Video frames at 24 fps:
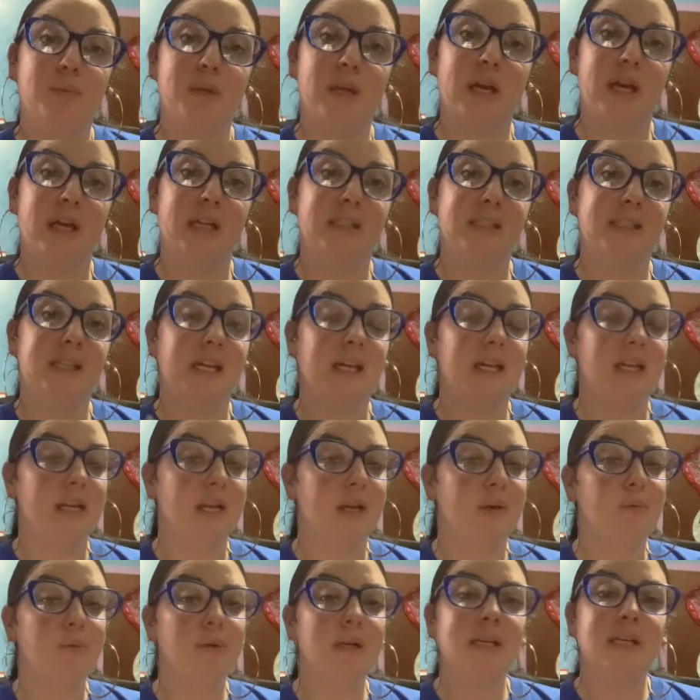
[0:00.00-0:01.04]
y'all taking
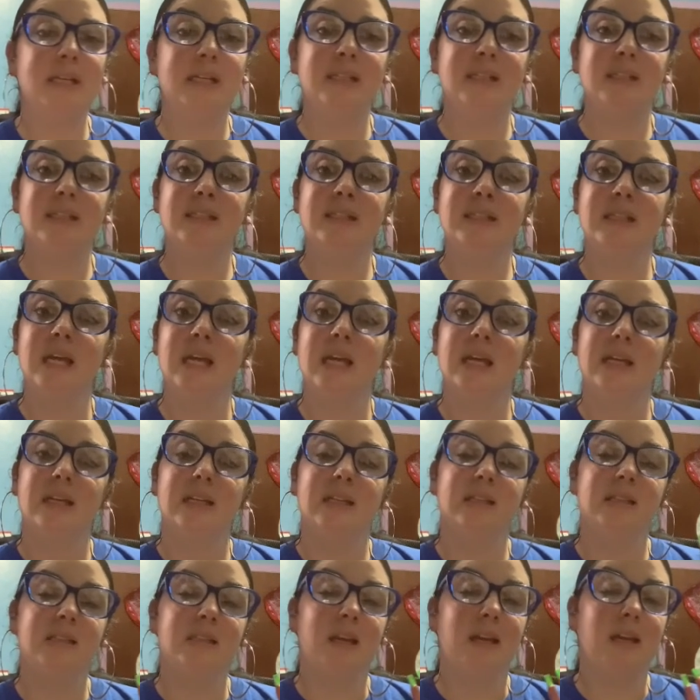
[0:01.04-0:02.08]
a rest,
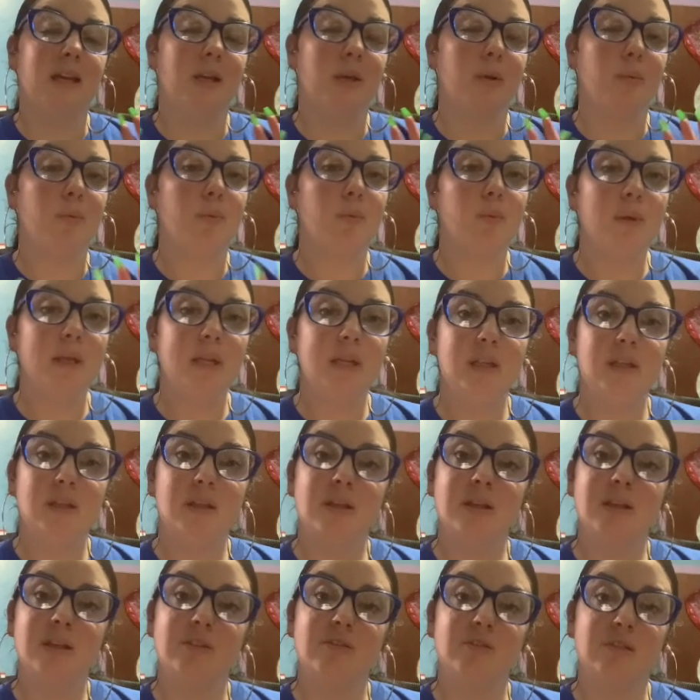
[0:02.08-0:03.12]
taking a
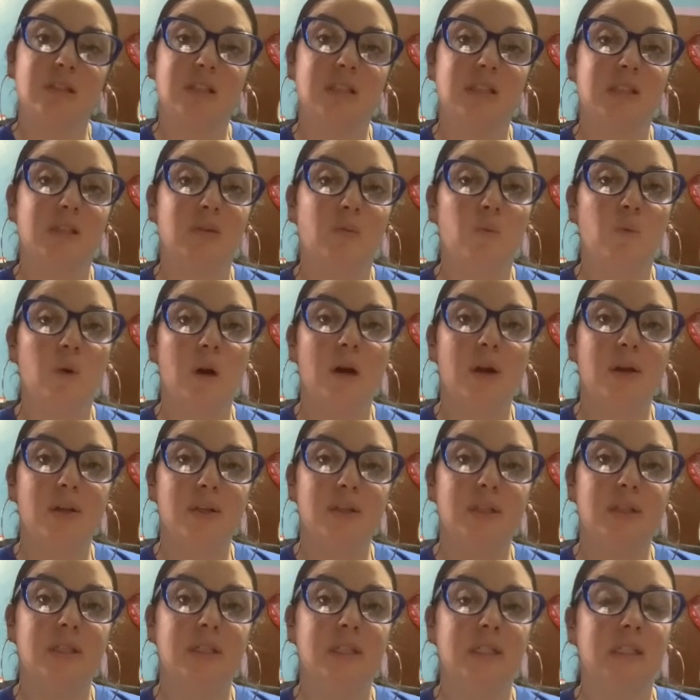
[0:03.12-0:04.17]
breather, drinking some
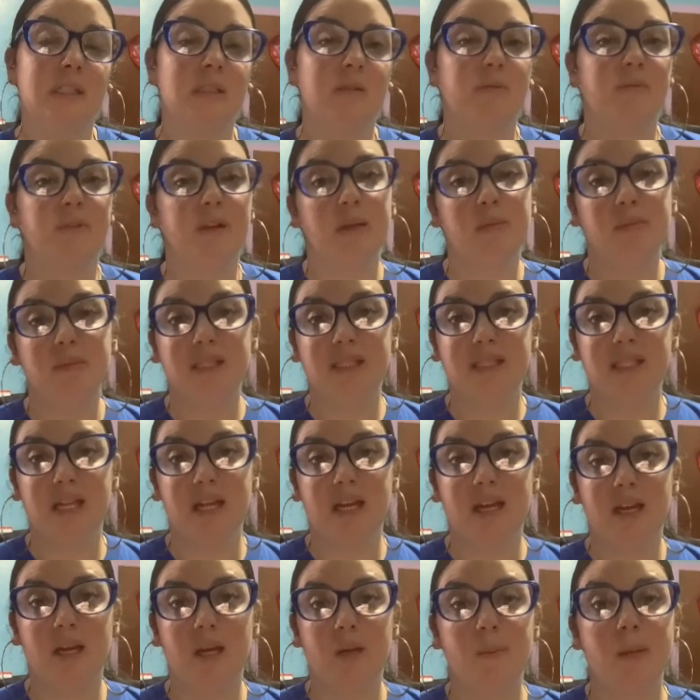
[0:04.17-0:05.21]
water, getting some family
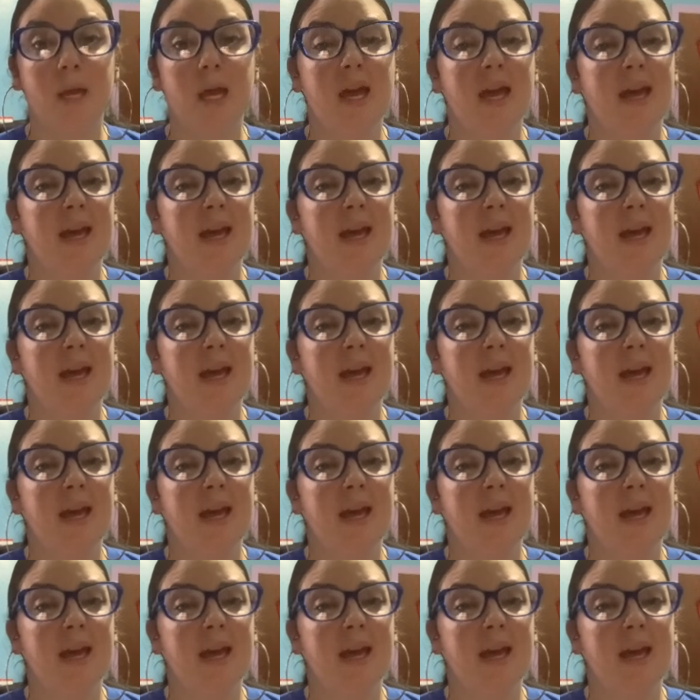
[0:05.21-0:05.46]
time.